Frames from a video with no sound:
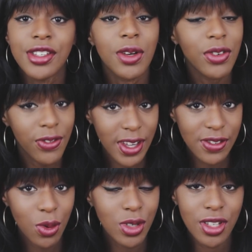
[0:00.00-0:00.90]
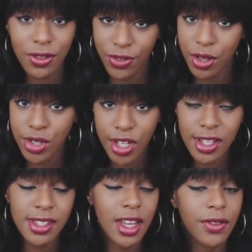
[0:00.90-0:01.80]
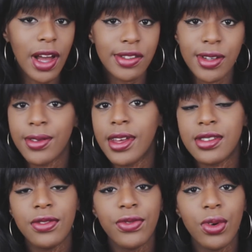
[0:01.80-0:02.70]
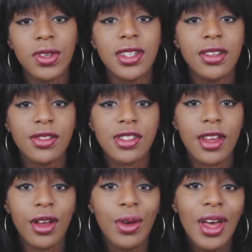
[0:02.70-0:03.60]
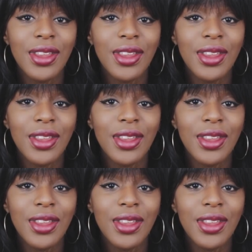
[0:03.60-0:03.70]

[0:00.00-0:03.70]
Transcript: So if you fast forward to the future, say around 2014 or so,